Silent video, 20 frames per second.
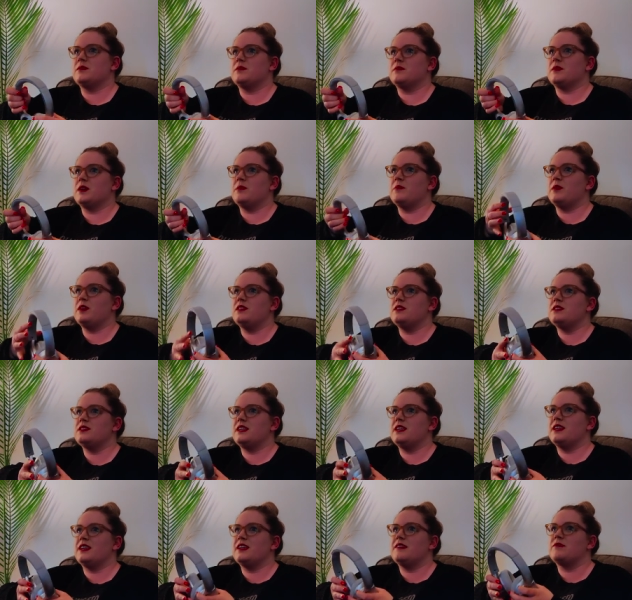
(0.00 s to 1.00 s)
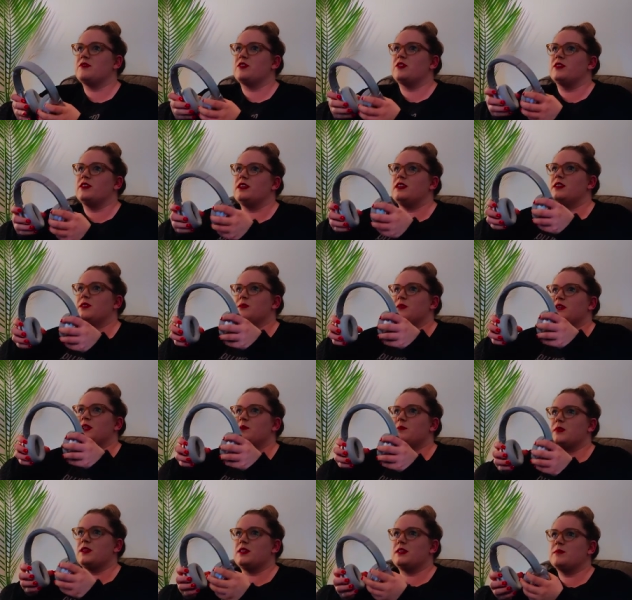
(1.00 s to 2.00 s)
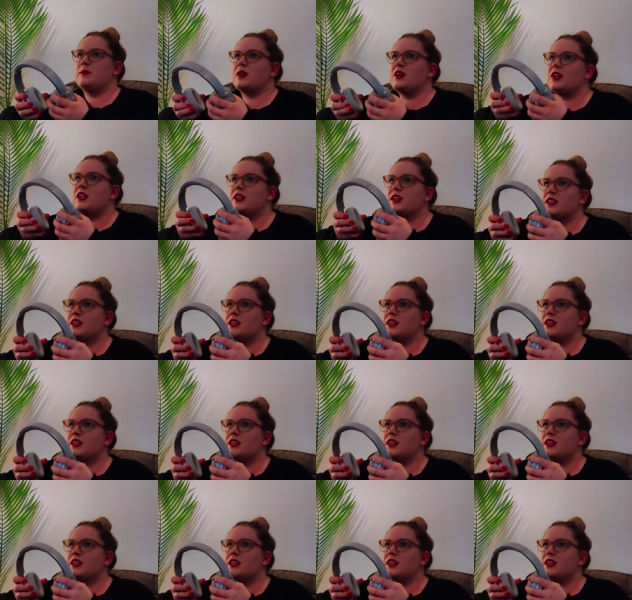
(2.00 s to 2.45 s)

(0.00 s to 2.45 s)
Okay. My Beats like kind of creak when I put them on.